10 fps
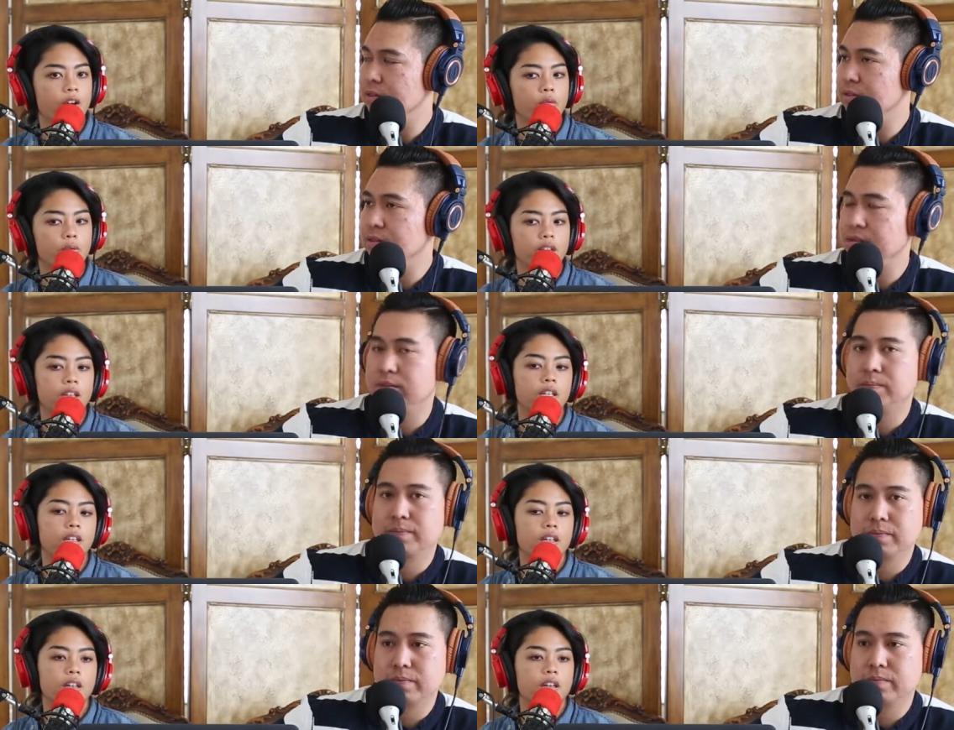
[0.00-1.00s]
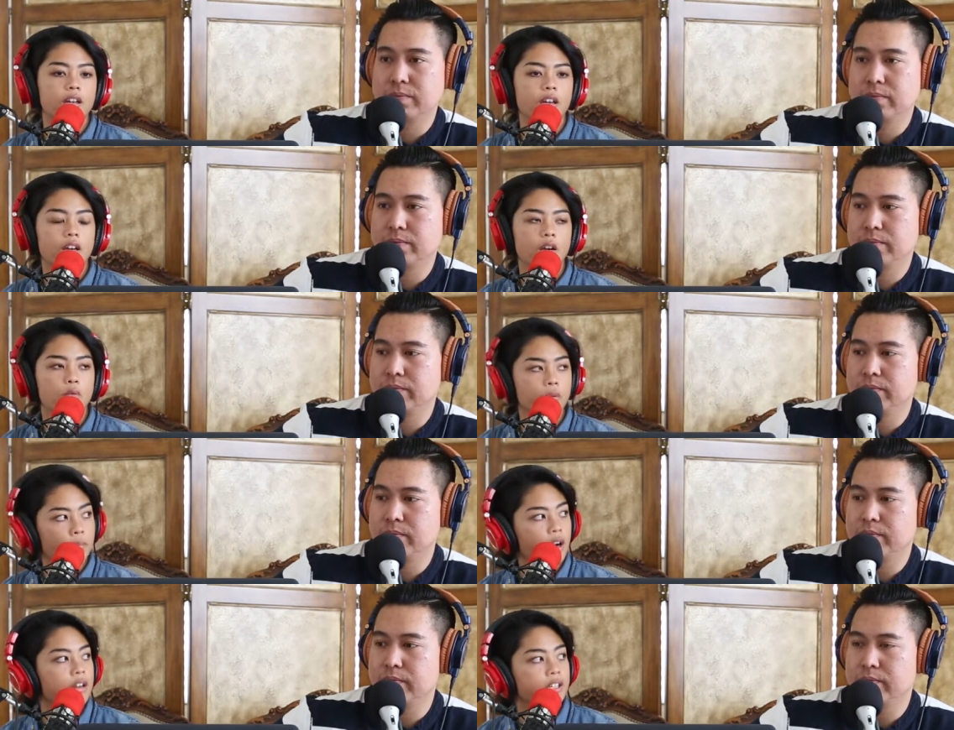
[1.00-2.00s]
Speaker 1: in how we uh,
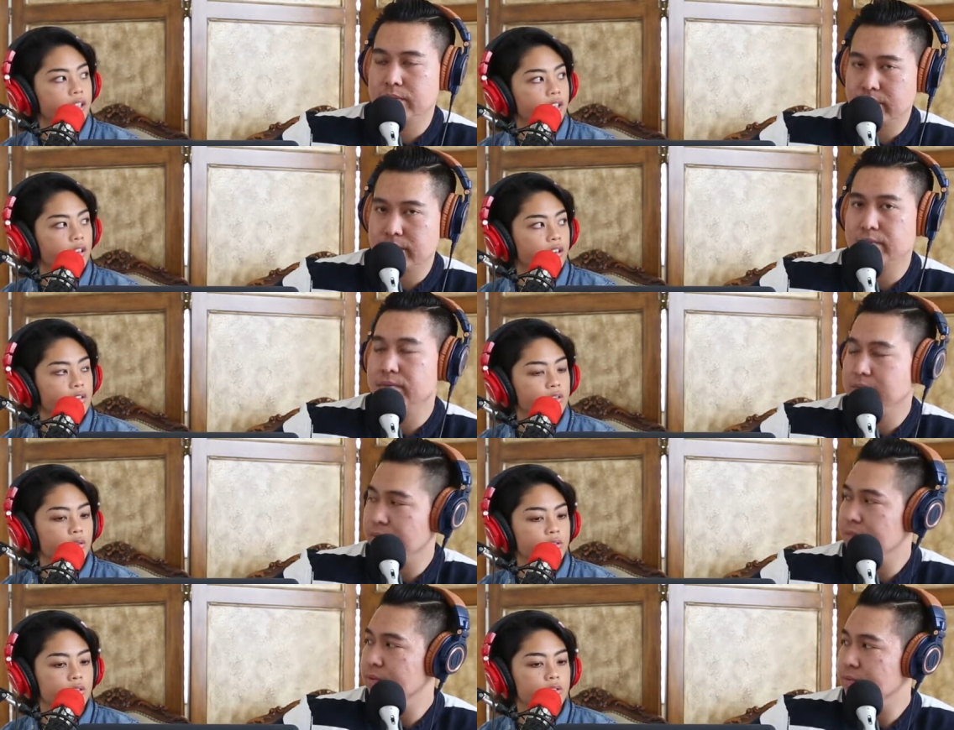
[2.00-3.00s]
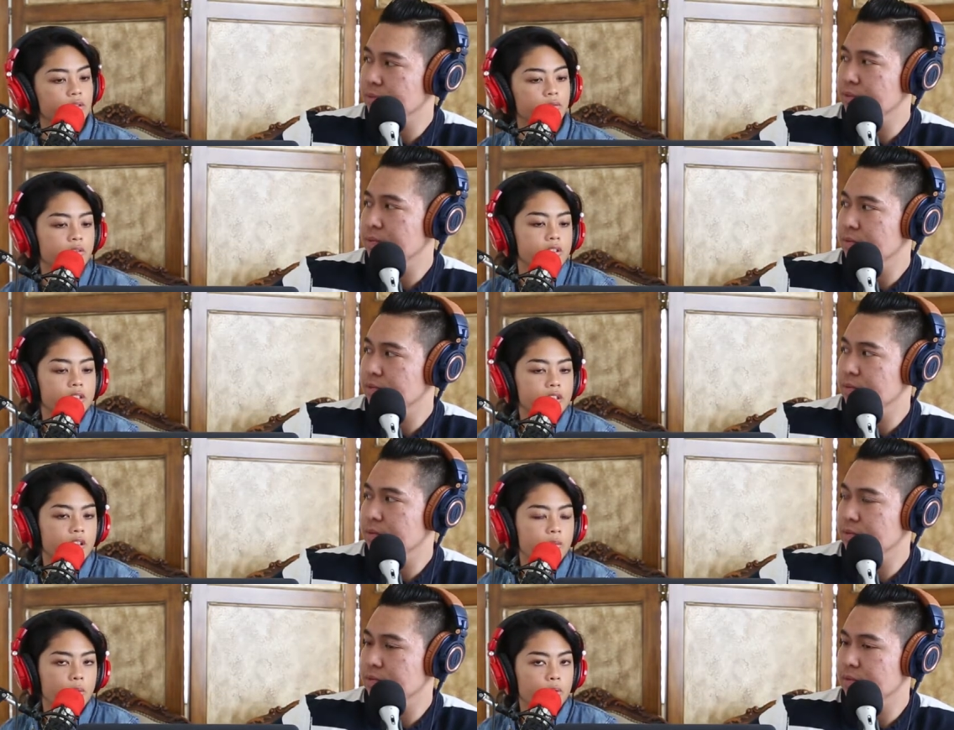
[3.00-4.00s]
were marketing on social. So first,
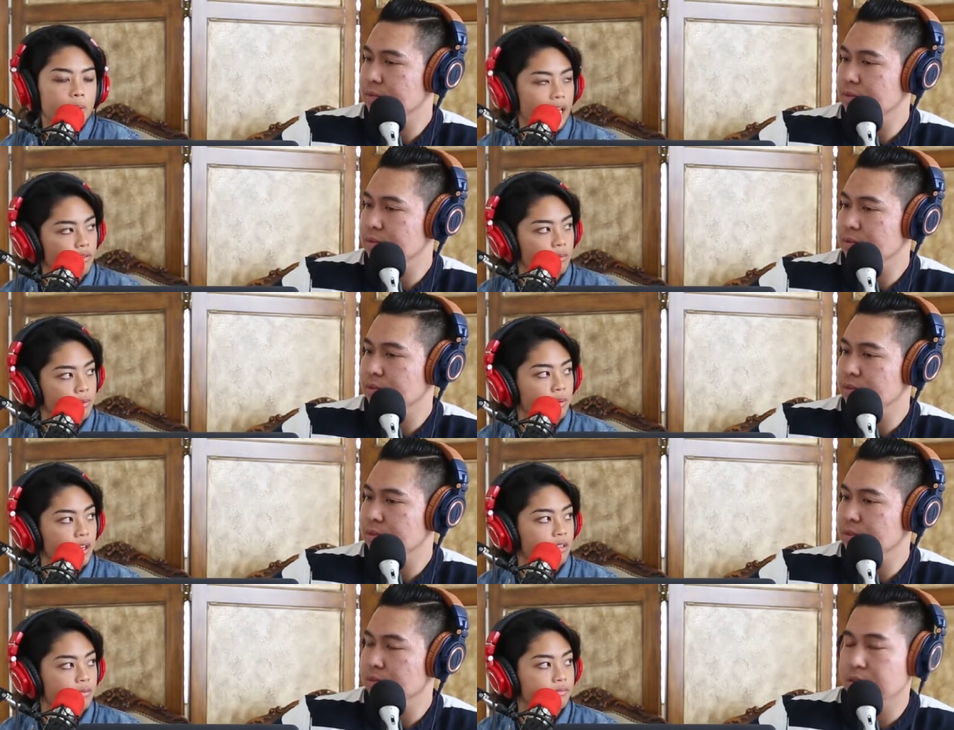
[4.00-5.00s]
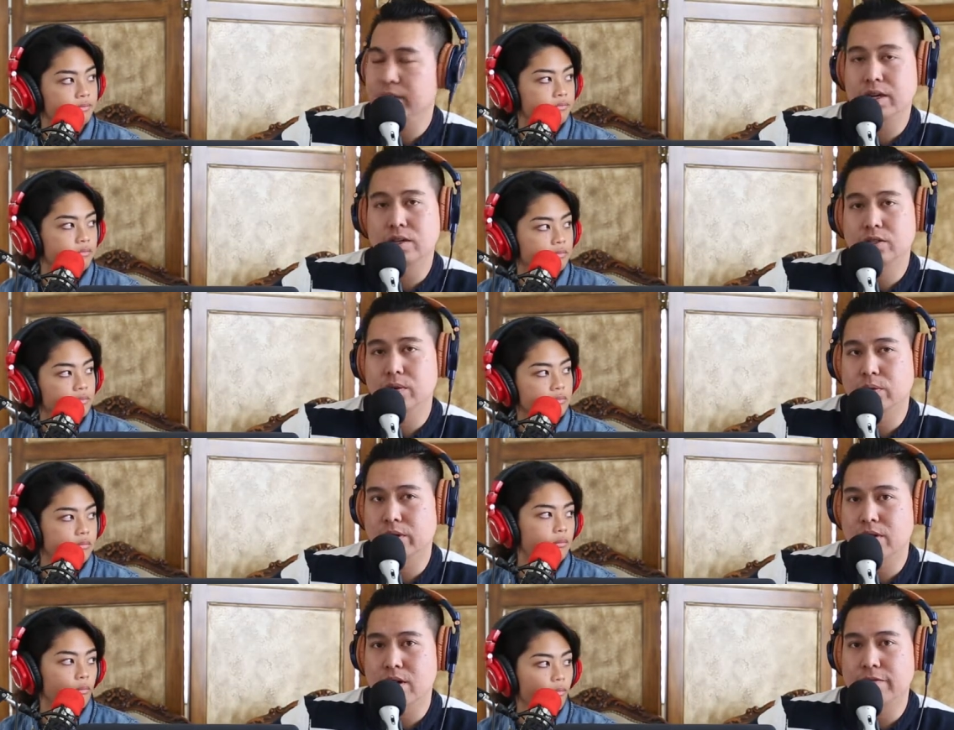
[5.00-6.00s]
let's talk about what platforms we're on.
Speaker 2: Yeah, so
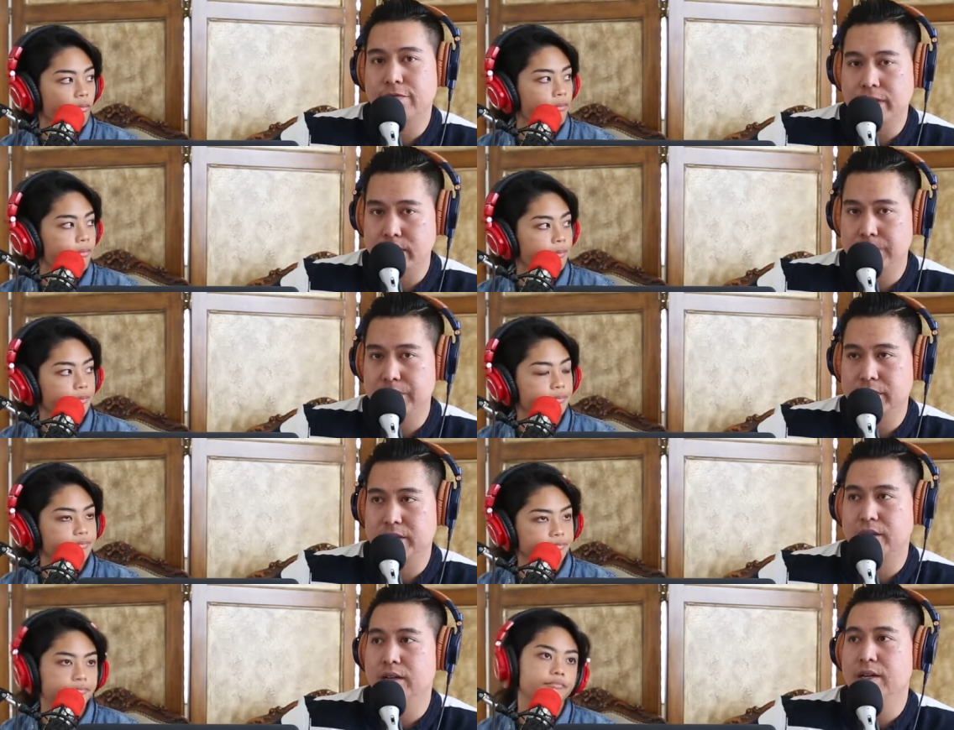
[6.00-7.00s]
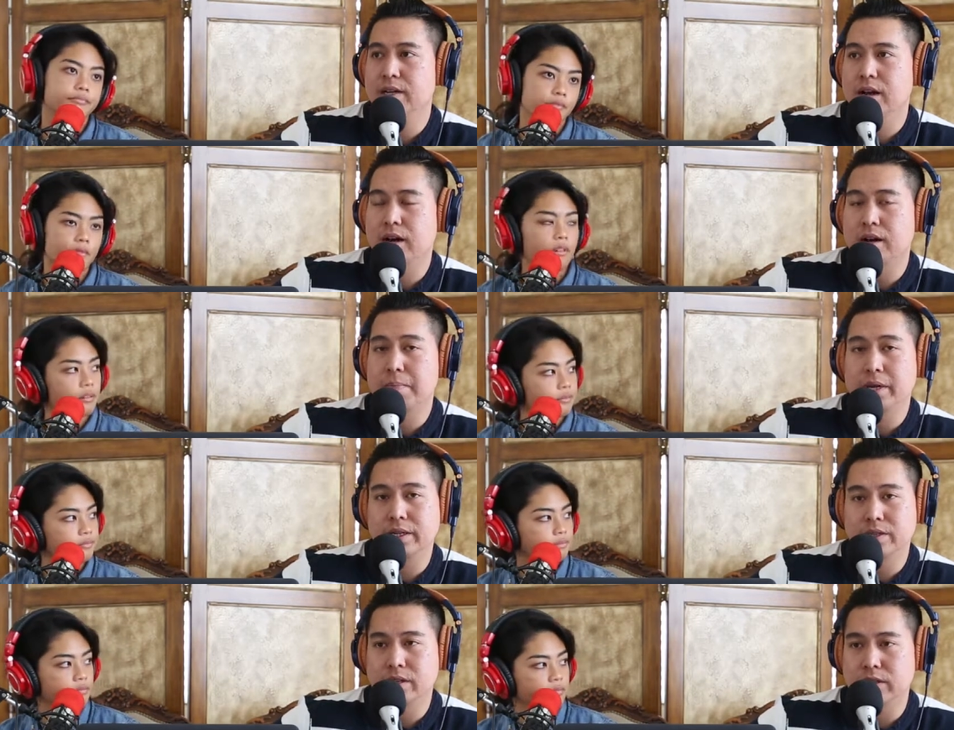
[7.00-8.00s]
we're on Facebook. Uh,
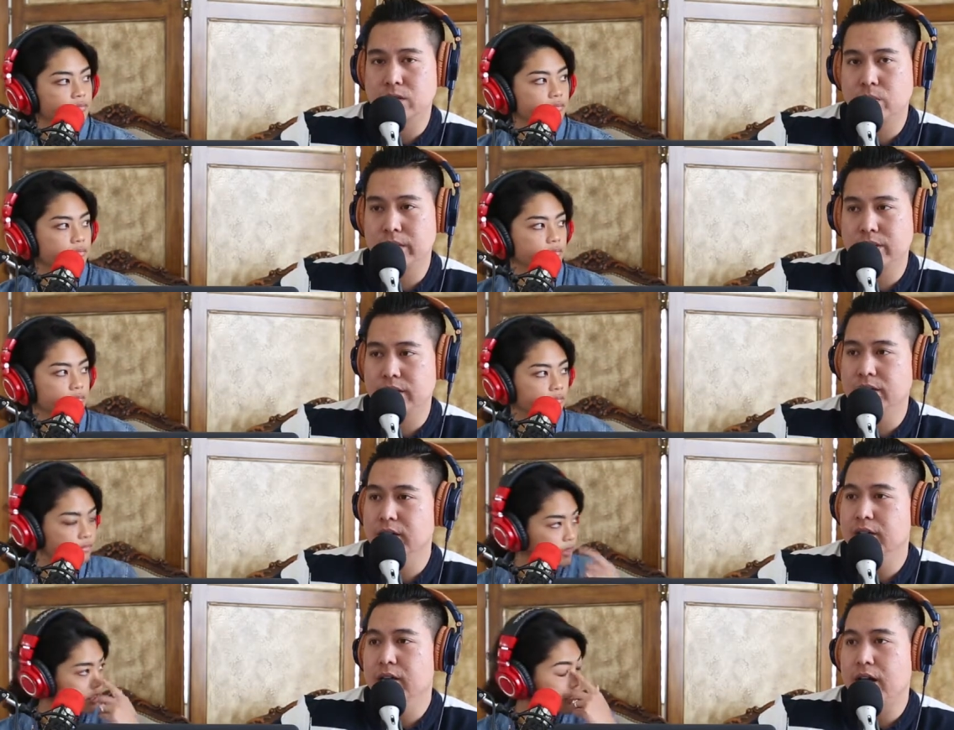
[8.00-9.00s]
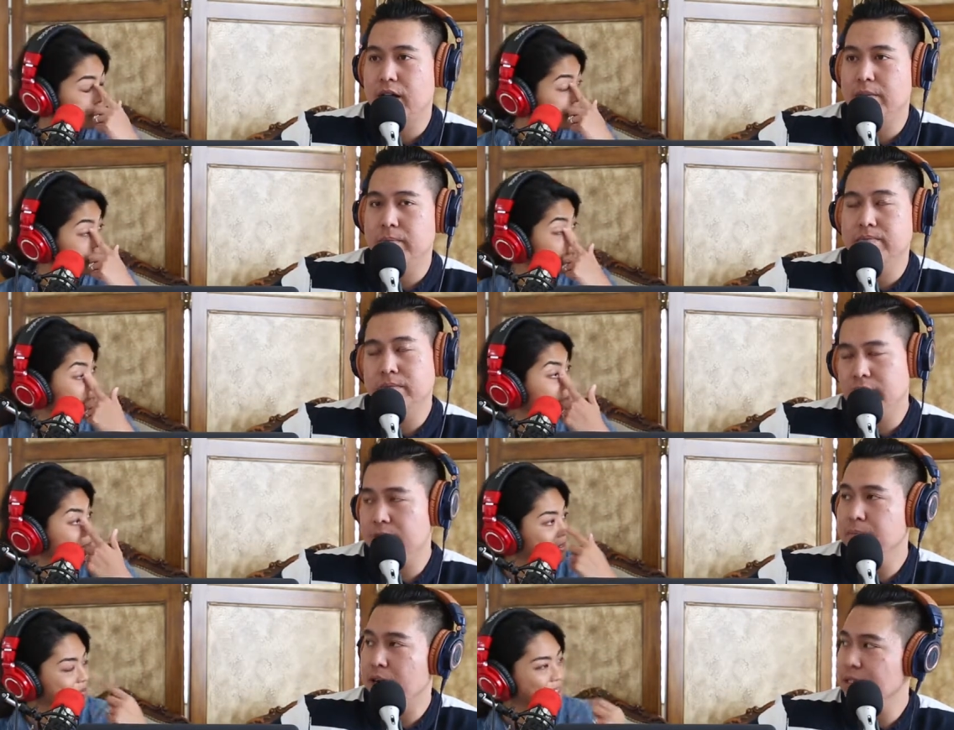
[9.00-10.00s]
Megan's on Twitter. You're on I'm, Twitter
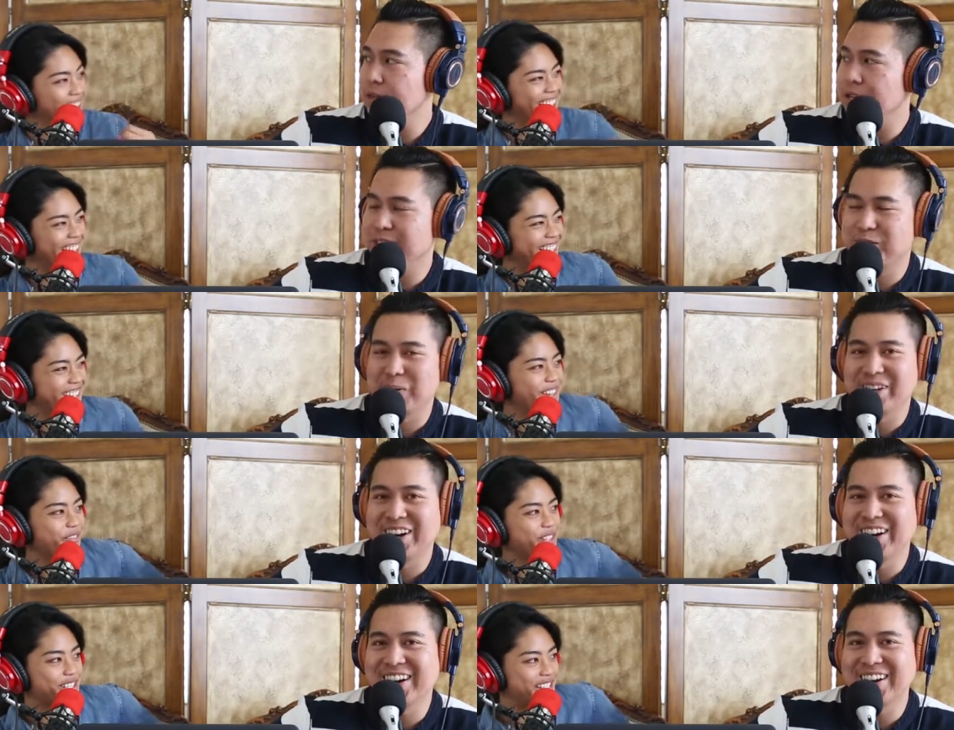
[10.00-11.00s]
too. Yeah, I'm also on Twitter.